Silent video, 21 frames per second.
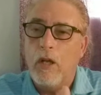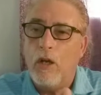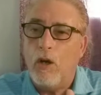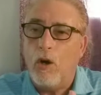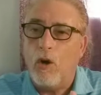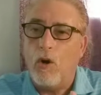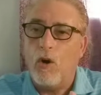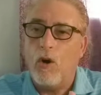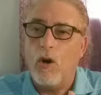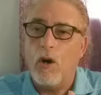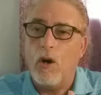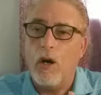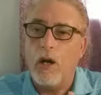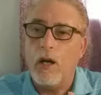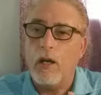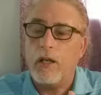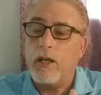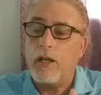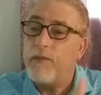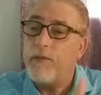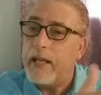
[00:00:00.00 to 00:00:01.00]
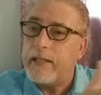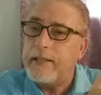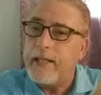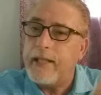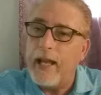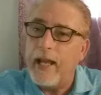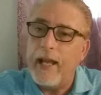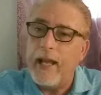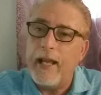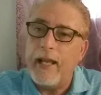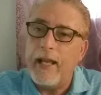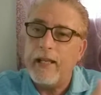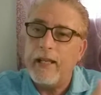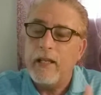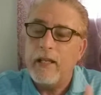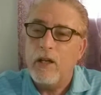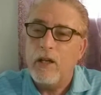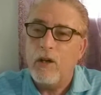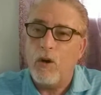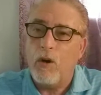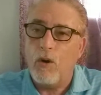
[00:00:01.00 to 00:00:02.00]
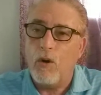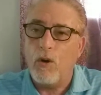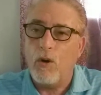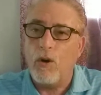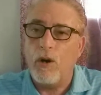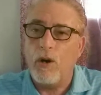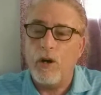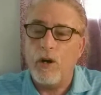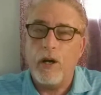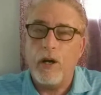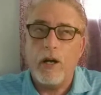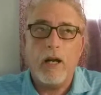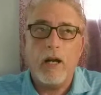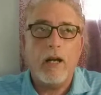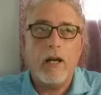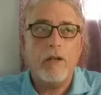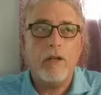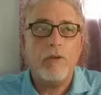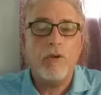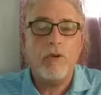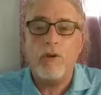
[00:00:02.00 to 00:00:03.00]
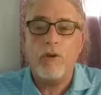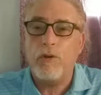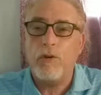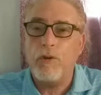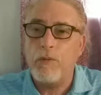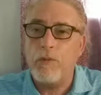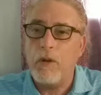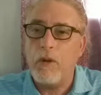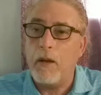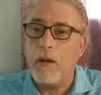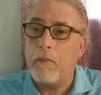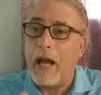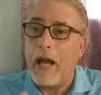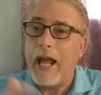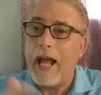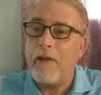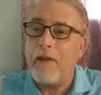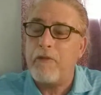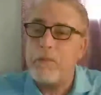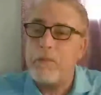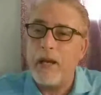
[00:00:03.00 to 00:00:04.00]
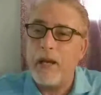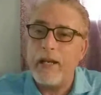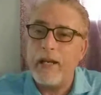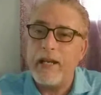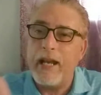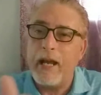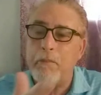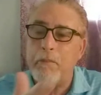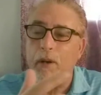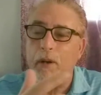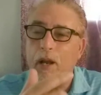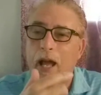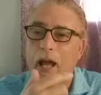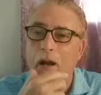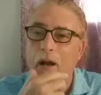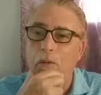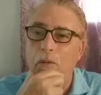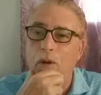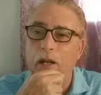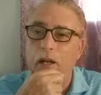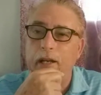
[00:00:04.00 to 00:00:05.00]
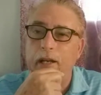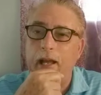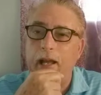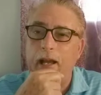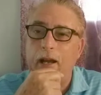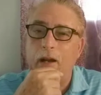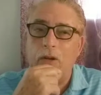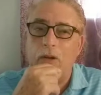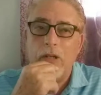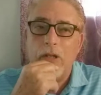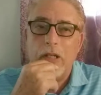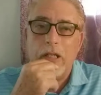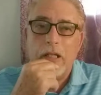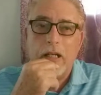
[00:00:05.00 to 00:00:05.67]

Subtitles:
or Cavite or I have a buddy down in Palawan now.